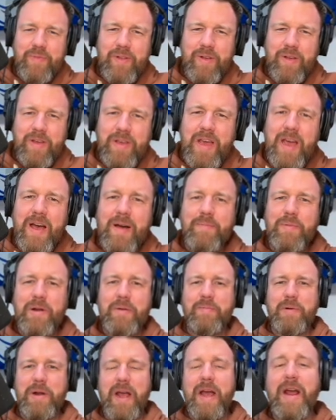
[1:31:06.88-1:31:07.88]

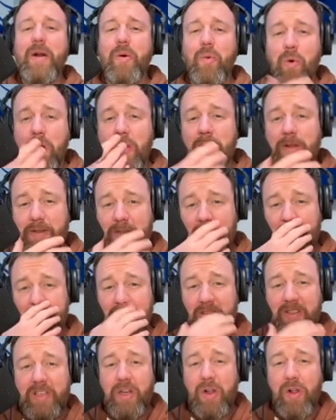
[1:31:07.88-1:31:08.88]
But Hannah Wallace got the
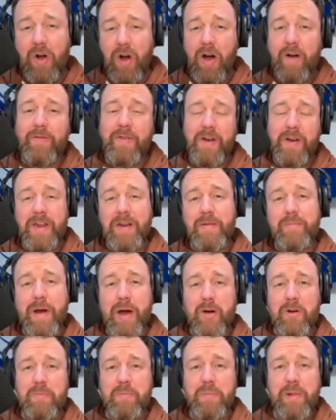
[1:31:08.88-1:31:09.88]
steal off an
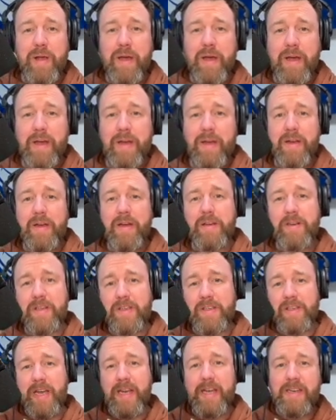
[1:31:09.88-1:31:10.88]
inbound play to
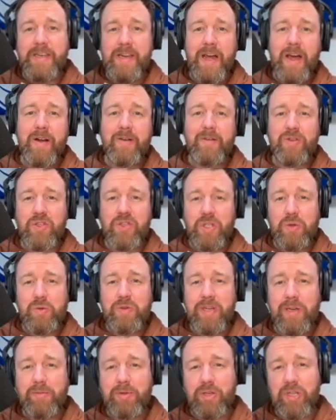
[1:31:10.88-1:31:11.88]
take it down. SLU
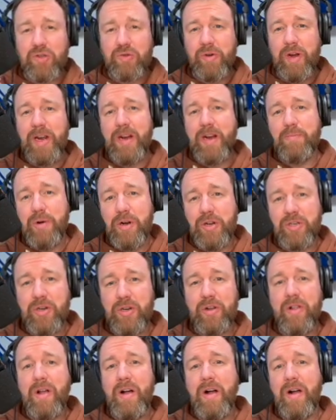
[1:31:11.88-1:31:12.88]
was able to drain a bunch of
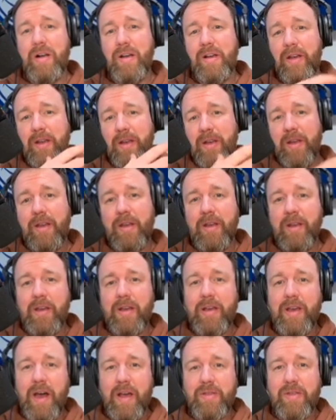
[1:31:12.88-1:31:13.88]
clock,
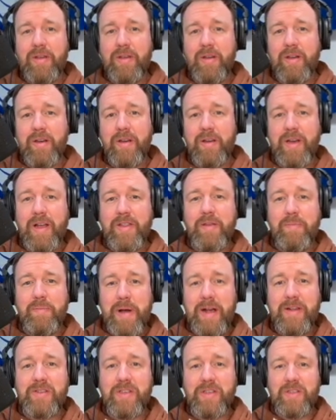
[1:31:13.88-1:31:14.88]
got the
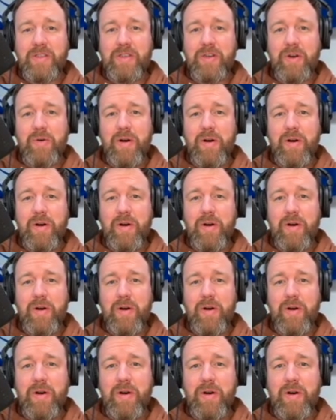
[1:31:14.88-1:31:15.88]
basket to go up
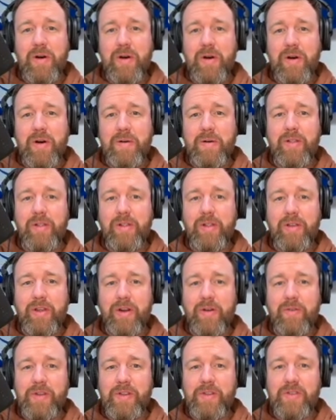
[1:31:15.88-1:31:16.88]
2 and held on to
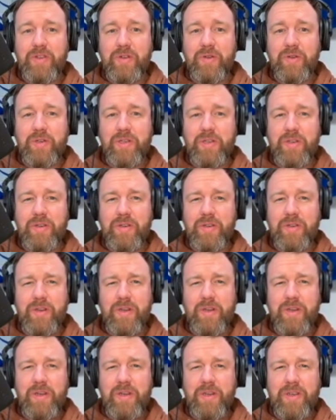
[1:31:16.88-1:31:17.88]
VCU didn't
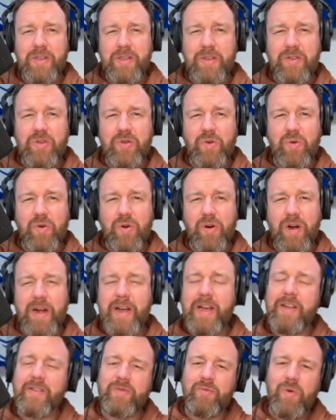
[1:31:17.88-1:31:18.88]
score. I
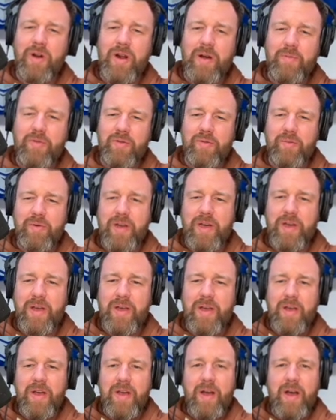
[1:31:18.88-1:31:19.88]
guess went up 3.
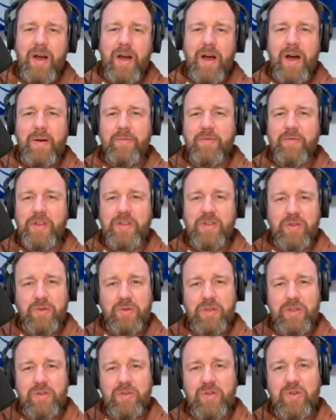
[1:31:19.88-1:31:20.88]
VCU
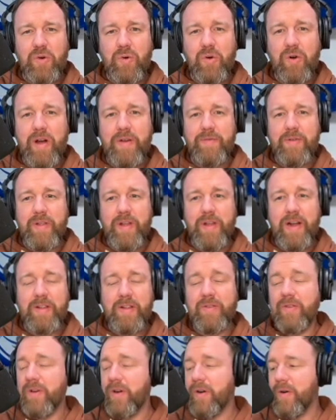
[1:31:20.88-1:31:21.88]
didn't score after that.
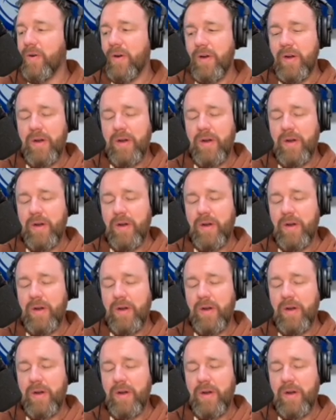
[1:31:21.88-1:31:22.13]
So